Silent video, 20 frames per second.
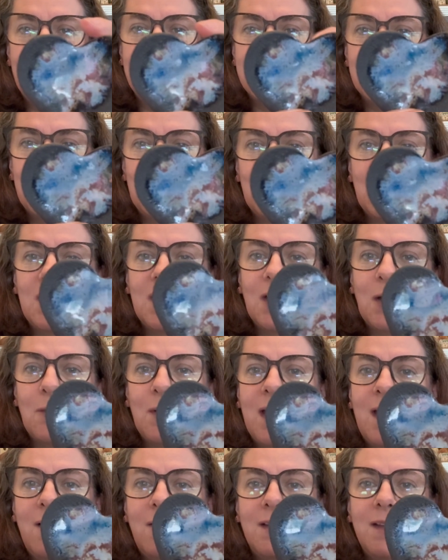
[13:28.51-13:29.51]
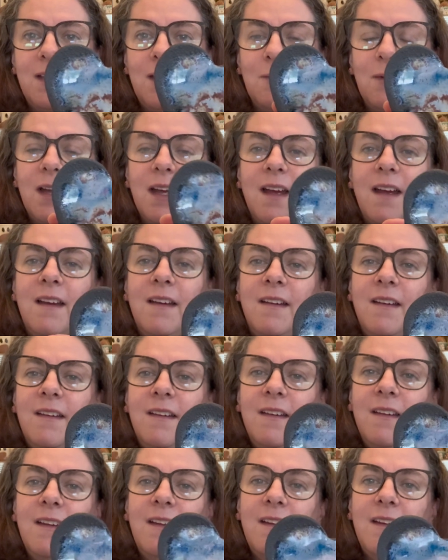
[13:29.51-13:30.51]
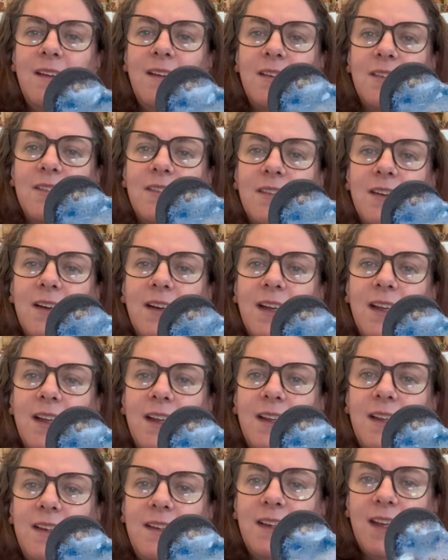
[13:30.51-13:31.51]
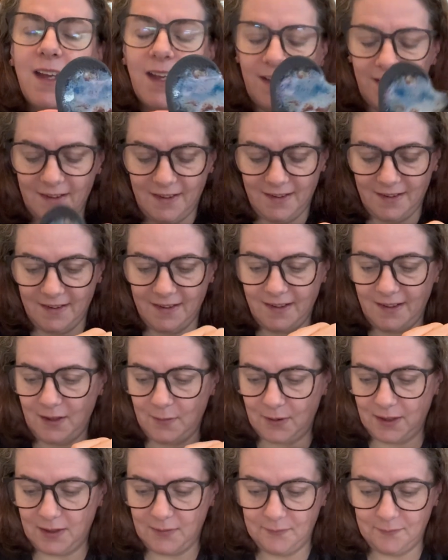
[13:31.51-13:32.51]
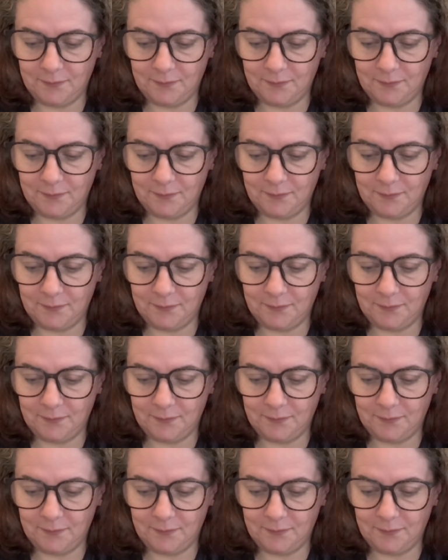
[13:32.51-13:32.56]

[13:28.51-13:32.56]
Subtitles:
It's only going to go out anywhere. Right, yeah, anyway.